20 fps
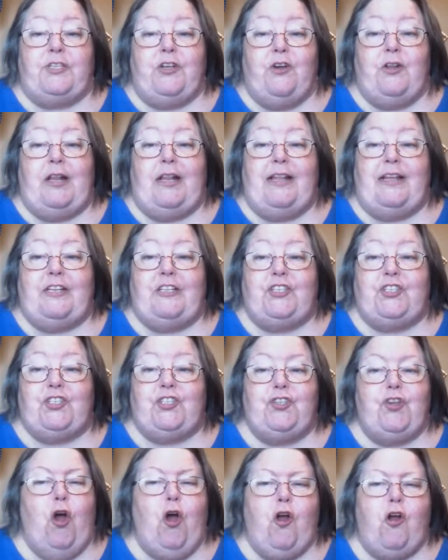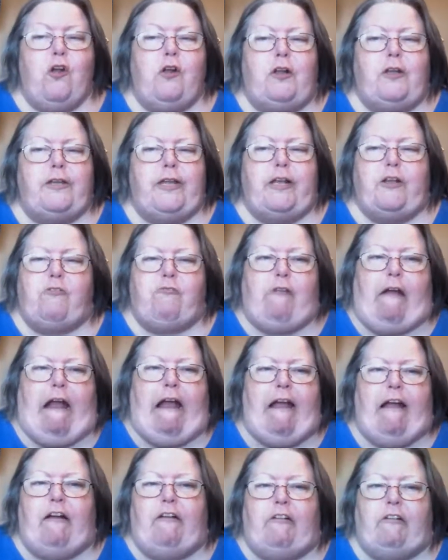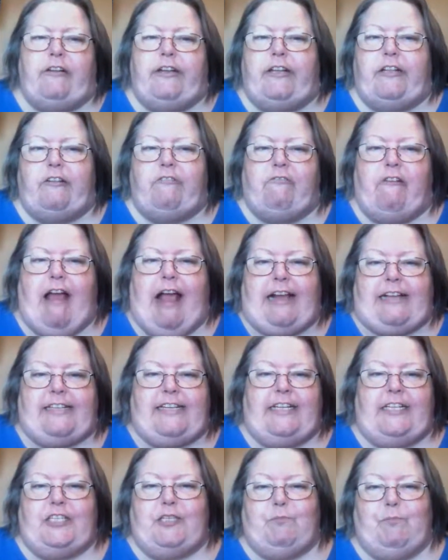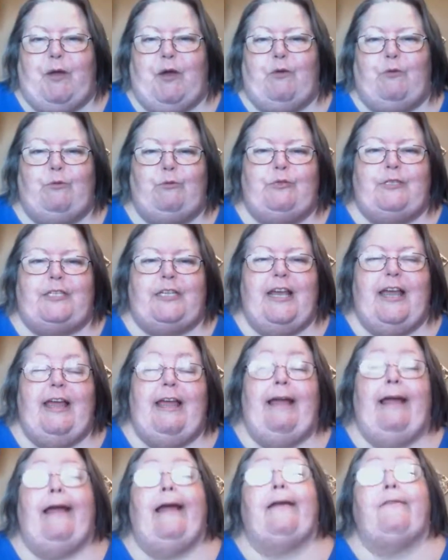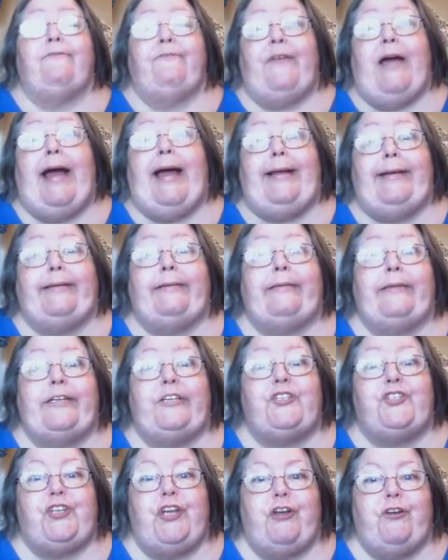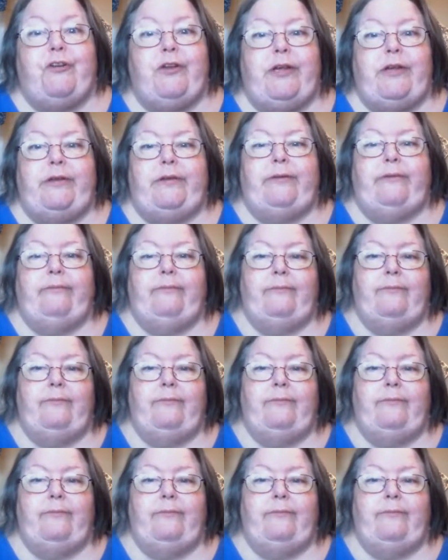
on it and snarled and growled and cracked its bones and finally shared it.